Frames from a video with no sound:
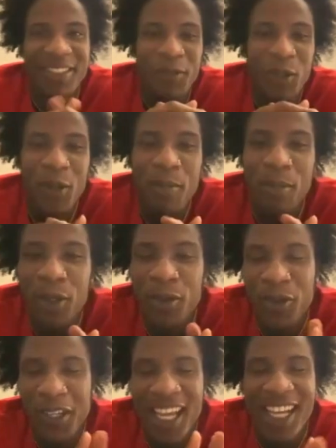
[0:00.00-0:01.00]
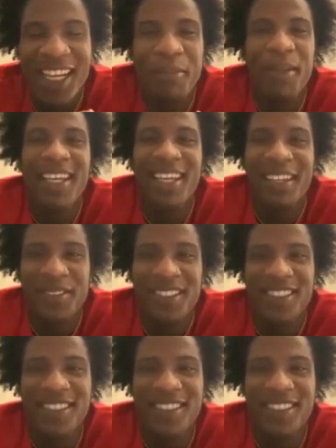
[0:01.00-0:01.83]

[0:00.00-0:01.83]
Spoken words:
I'm doing beautiful. Can't complain, man.